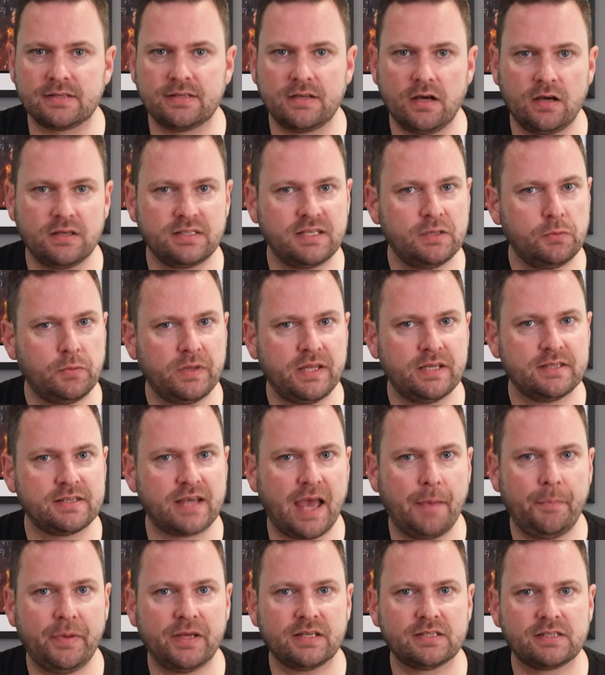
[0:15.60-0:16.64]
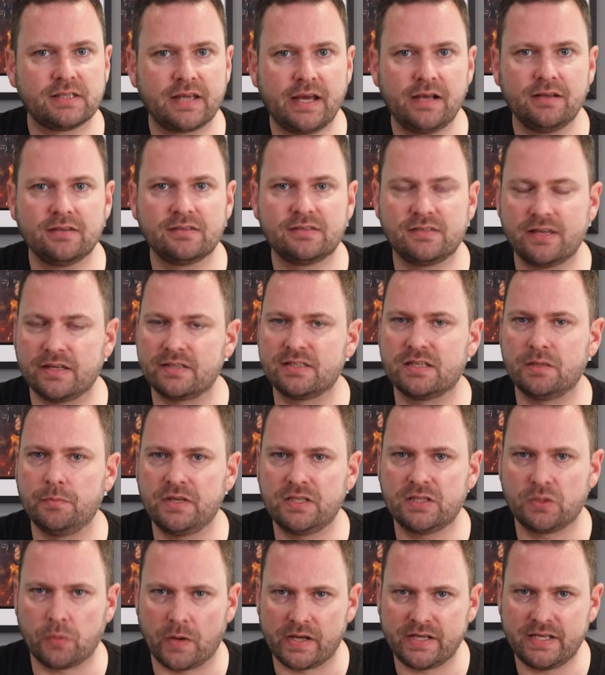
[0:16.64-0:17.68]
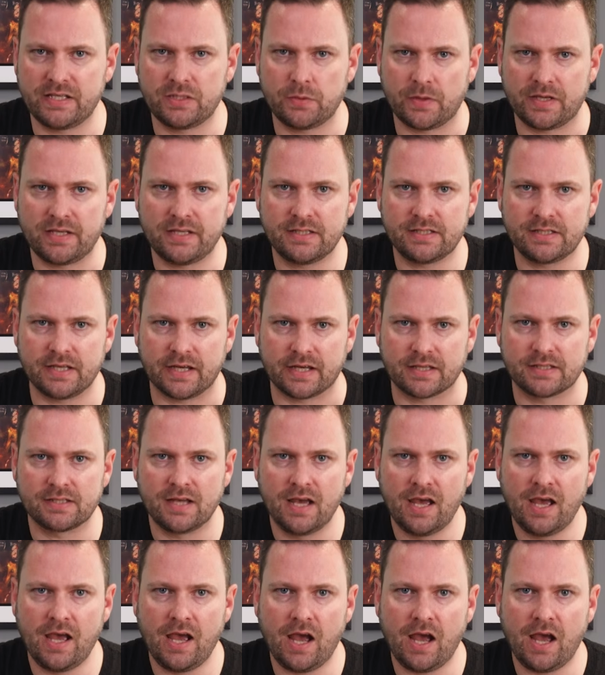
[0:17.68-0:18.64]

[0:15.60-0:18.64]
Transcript: started with this epic scale system in 2026,